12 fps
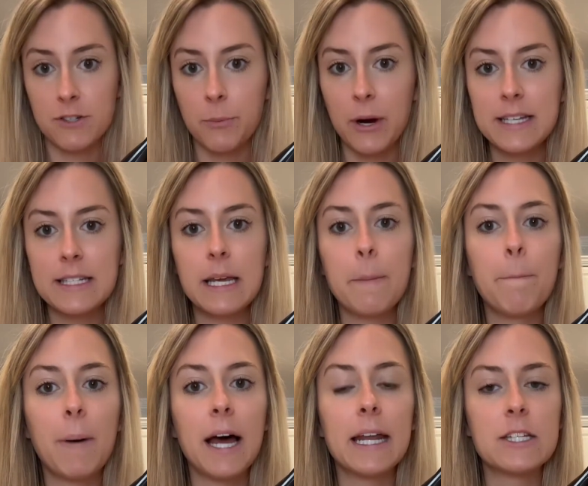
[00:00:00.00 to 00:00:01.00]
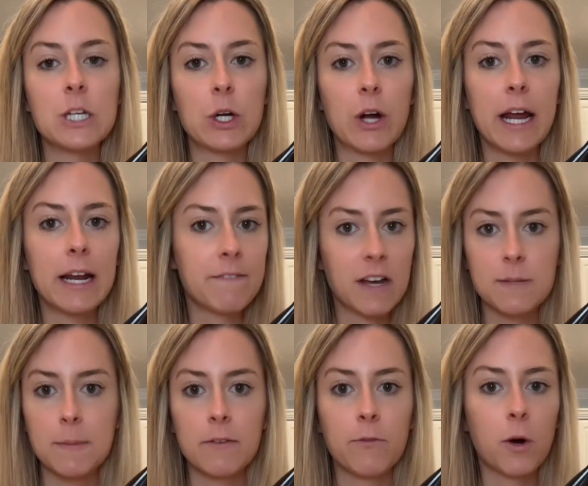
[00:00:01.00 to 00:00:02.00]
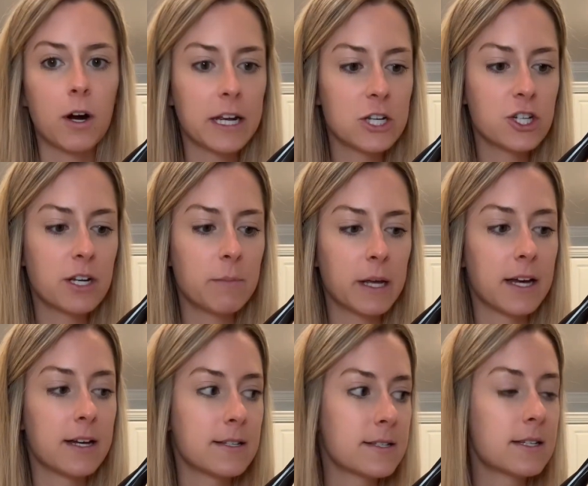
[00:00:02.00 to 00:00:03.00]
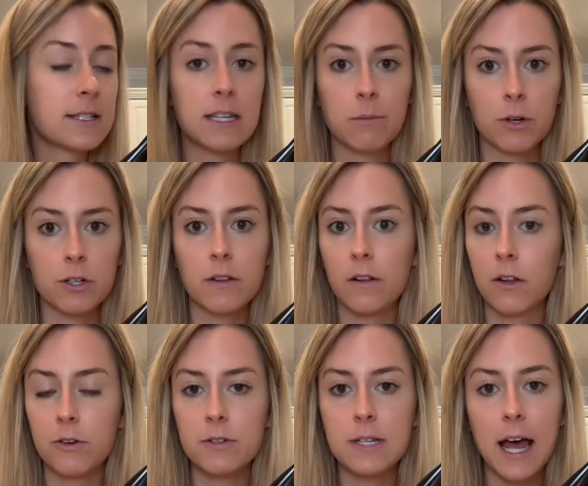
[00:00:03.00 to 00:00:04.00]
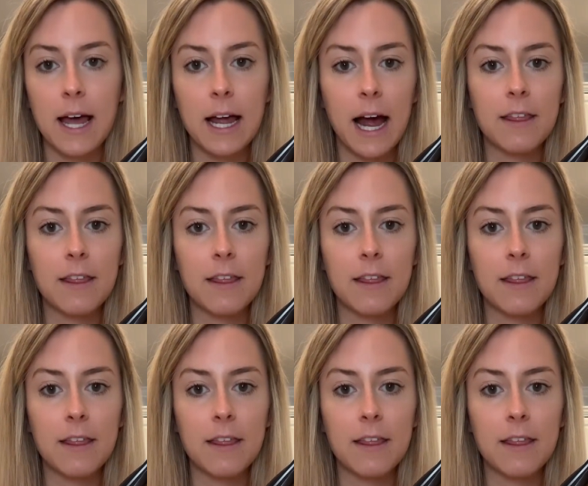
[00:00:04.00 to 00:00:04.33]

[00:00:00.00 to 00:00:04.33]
are pricey, but it's a great investment for our kitchen because similar to the Le Creuset,